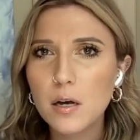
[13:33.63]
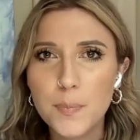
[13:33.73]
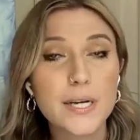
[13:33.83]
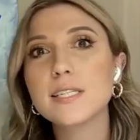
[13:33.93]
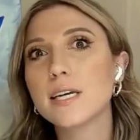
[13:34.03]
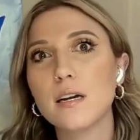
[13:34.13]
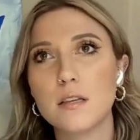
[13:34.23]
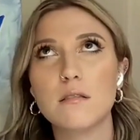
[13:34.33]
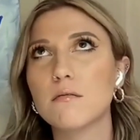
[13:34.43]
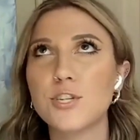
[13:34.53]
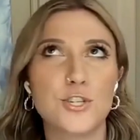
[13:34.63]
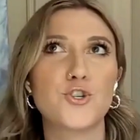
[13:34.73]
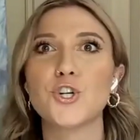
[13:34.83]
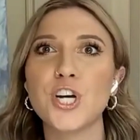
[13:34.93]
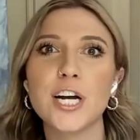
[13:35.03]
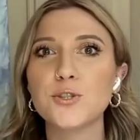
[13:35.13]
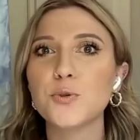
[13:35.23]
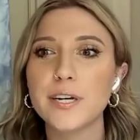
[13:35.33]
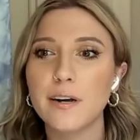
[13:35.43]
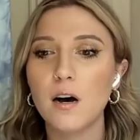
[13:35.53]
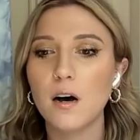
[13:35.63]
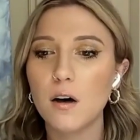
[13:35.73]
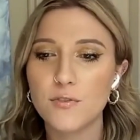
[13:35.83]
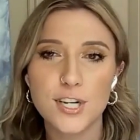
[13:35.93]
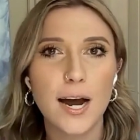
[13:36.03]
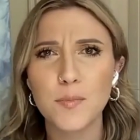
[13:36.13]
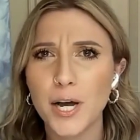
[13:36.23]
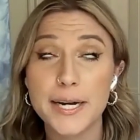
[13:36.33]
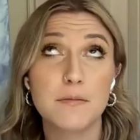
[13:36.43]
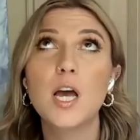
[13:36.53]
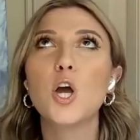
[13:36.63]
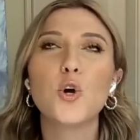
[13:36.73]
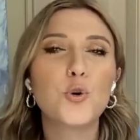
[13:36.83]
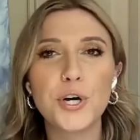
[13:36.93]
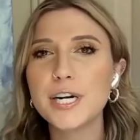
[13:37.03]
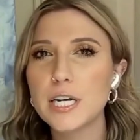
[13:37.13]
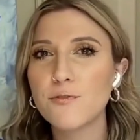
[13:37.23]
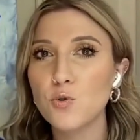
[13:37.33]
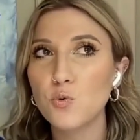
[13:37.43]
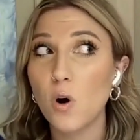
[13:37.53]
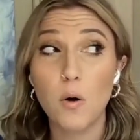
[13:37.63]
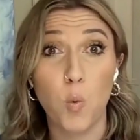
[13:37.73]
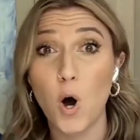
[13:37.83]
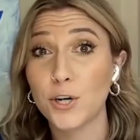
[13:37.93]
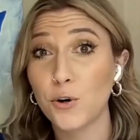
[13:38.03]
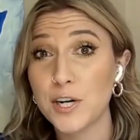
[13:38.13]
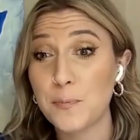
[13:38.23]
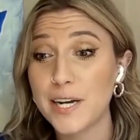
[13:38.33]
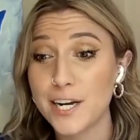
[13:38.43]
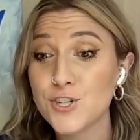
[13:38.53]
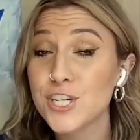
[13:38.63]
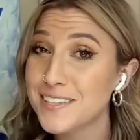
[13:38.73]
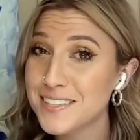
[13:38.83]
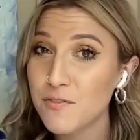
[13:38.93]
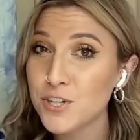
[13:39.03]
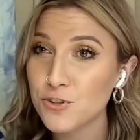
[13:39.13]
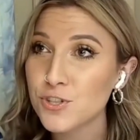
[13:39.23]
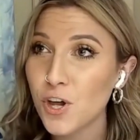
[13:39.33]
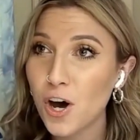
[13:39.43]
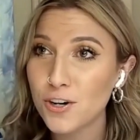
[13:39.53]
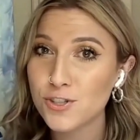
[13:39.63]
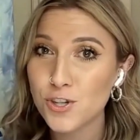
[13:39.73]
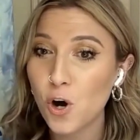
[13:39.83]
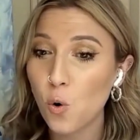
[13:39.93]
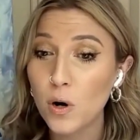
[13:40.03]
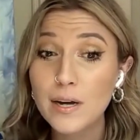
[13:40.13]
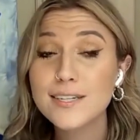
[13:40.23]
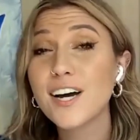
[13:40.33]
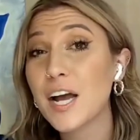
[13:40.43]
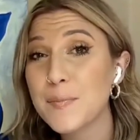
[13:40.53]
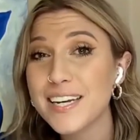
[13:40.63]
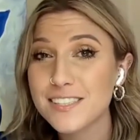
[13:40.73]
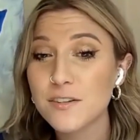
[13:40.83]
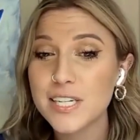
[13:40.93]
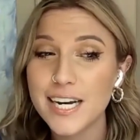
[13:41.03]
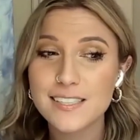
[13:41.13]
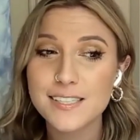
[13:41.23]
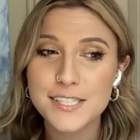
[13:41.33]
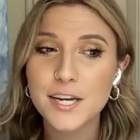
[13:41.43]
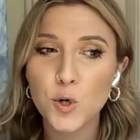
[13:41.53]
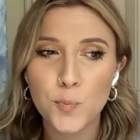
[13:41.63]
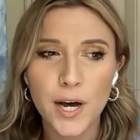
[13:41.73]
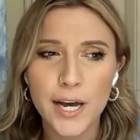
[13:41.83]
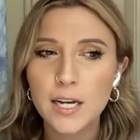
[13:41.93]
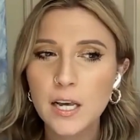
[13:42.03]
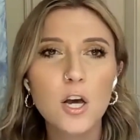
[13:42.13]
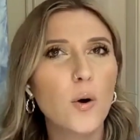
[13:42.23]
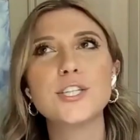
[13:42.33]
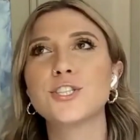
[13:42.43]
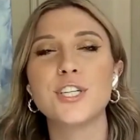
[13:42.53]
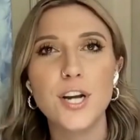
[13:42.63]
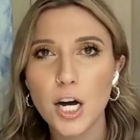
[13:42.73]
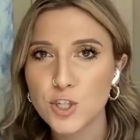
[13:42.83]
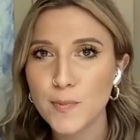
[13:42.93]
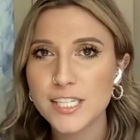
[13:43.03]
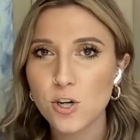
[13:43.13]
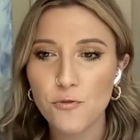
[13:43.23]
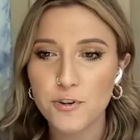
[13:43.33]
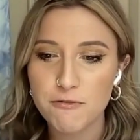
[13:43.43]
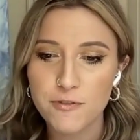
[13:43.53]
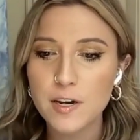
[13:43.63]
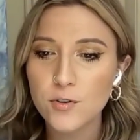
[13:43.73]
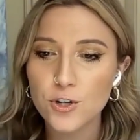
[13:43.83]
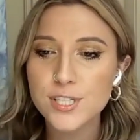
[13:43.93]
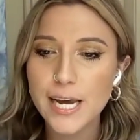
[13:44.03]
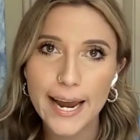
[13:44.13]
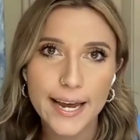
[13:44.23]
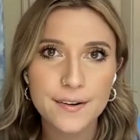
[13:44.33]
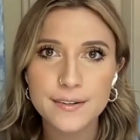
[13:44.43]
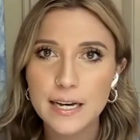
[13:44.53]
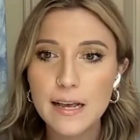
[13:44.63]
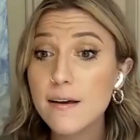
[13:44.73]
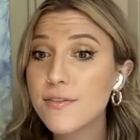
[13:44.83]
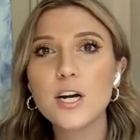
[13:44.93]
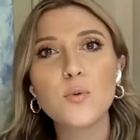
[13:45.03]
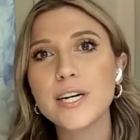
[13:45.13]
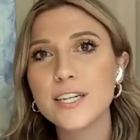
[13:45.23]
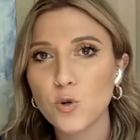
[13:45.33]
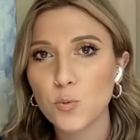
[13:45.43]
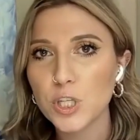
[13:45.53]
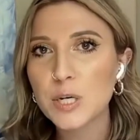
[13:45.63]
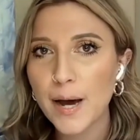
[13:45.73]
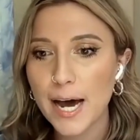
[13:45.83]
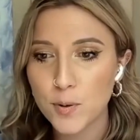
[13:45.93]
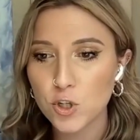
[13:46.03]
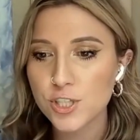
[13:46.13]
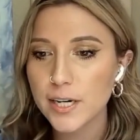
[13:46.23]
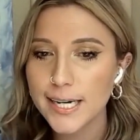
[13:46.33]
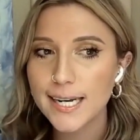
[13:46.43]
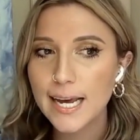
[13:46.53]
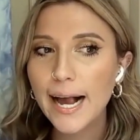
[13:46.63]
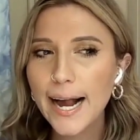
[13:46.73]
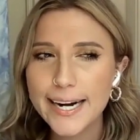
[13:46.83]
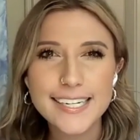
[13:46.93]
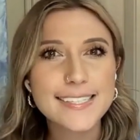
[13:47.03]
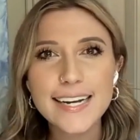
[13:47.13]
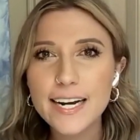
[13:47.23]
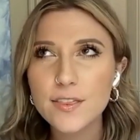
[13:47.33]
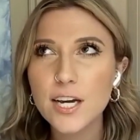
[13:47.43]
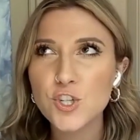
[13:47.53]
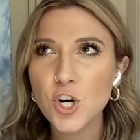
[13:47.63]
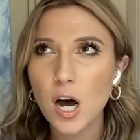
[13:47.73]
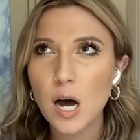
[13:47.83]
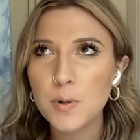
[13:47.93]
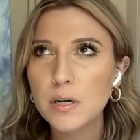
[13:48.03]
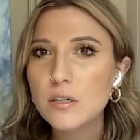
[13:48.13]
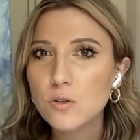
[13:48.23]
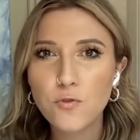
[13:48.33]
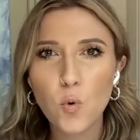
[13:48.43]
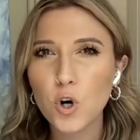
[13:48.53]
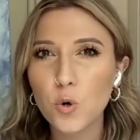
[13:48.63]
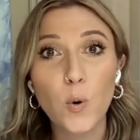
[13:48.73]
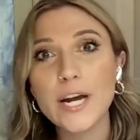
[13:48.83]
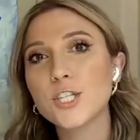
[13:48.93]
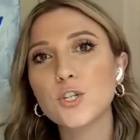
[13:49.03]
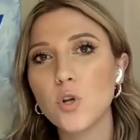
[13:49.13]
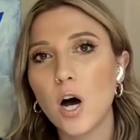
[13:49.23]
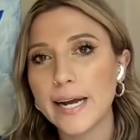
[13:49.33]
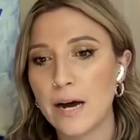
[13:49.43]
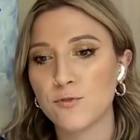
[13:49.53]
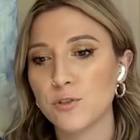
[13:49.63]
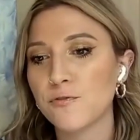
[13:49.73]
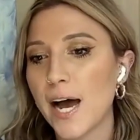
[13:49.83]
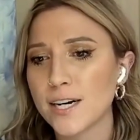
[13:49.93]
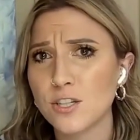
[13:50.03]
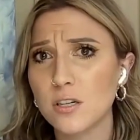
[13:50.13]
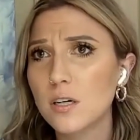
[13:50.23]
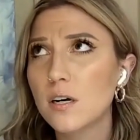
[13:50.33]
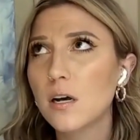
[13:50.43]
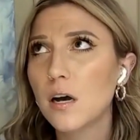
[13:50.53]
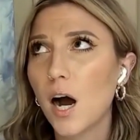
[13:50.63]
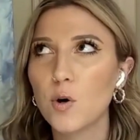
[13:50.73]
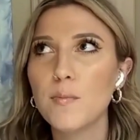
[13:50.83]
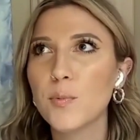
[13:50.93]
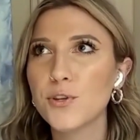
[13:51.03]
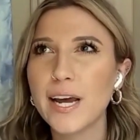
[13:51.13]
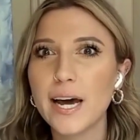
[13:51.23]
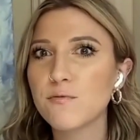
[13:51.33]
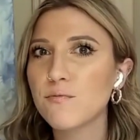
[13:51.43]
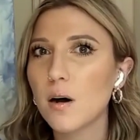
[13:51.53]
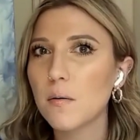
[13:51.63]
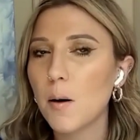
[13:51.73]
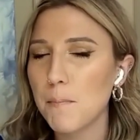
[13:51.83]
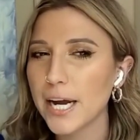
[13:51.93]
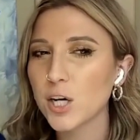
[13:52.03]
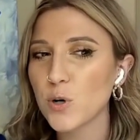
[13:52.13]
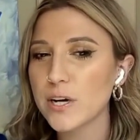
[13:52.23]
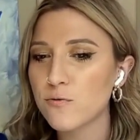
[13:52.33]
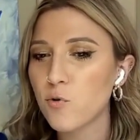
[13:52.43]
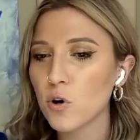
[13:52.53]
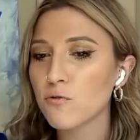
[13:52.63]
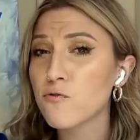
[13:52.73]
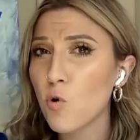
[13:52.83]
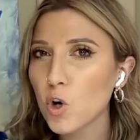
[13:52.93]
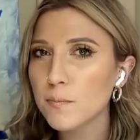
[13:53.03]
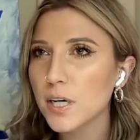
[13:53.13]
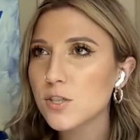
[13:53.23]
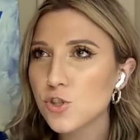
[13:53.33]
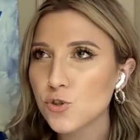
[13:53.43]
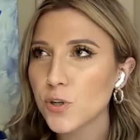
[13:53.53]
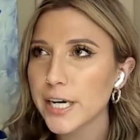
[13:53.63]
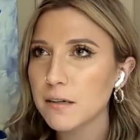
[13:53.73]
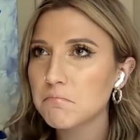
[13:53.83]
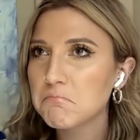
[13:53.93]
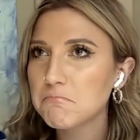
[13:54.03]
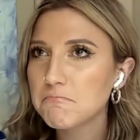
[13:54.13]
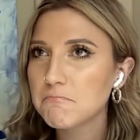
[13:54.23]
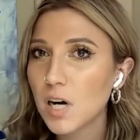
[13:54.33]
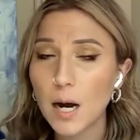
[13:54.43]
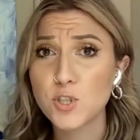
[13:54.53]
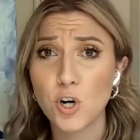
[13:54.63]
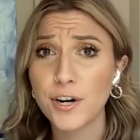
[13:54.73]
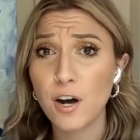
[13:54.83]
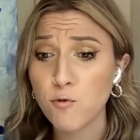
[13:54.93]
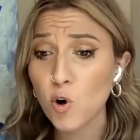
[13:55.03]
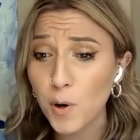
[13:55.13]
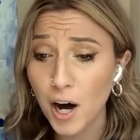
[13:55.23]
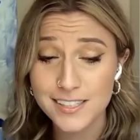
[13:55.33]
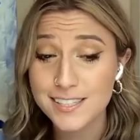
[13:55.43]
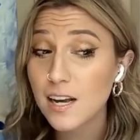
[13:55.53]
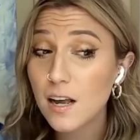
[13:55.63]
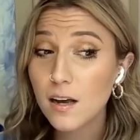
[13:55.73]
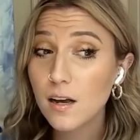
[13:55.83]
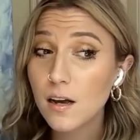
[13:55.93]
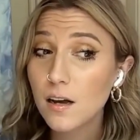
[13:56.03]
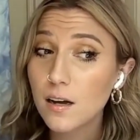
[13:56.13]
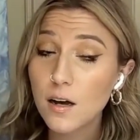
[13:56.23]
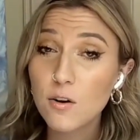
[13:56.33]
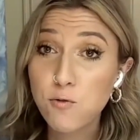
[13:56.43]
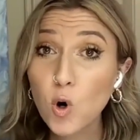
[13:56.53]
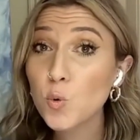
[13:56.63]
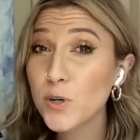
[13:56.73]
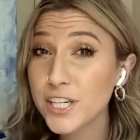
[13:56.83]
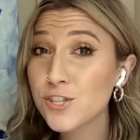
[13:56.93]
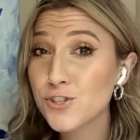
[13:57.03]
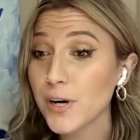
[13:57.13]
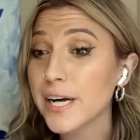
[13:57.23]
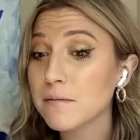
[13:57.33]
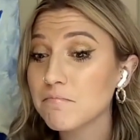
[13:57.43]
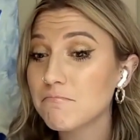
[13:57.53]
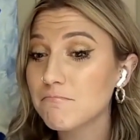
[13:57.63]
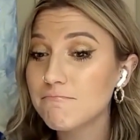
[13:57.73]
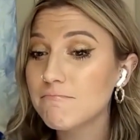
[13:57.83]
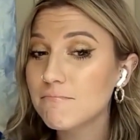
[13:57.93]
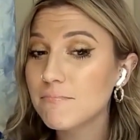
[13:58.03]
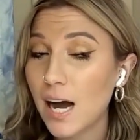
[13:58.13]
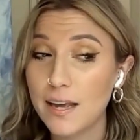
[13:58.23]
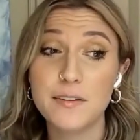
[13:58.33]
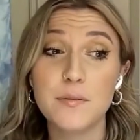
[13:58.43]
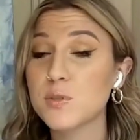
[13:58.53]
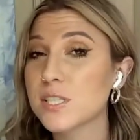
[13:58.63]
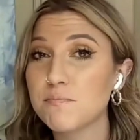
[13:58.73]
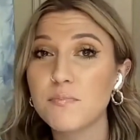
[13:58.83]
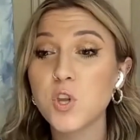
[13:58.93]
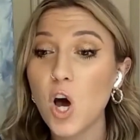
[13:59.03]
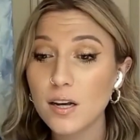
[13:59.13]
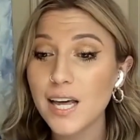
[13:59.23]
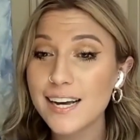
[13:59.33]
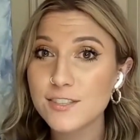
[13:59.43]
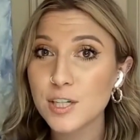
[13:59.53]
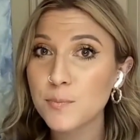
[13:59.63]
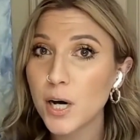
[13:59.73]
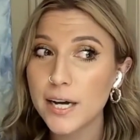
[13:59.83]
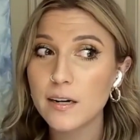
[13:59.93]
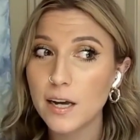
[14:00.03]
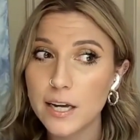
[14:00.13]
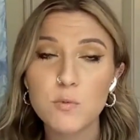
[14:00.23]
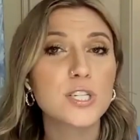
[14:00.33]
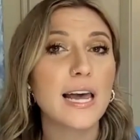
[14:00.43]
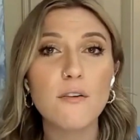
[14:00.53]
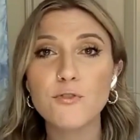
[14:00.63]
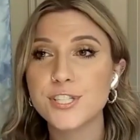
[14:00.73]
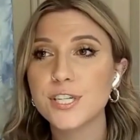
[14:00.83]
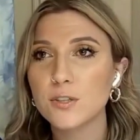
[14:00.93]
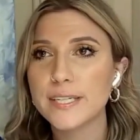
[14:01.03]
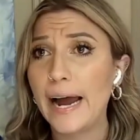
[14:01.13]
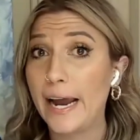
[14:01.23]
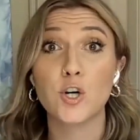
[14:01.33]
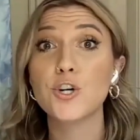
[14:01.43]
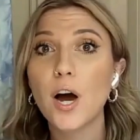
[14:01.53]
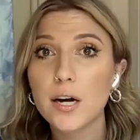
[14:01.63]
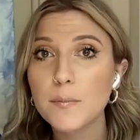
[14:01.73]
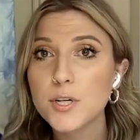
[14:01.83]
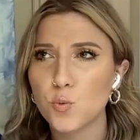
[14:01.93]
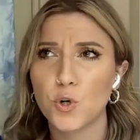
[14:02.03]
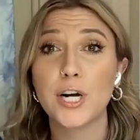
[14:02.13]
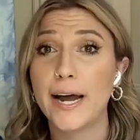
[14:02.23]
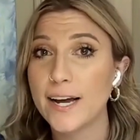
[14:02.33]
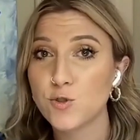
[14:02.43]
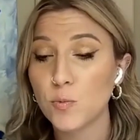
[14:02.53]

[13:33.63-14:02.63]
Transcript: Because again, this trajectory of a timeline, granted, if you want to go get a PhD, it's 7 years long. So time is of the essence there, but I just did not do myself any favors. And then I ran into a really bad person, and I stayed at that job for way too long after the fact. I remember that I had a migraine for 4 months straight. I'm sorry, not 4 months. 4 weeks straight. It was long lasting, but it was every single day. I could not come into work. I had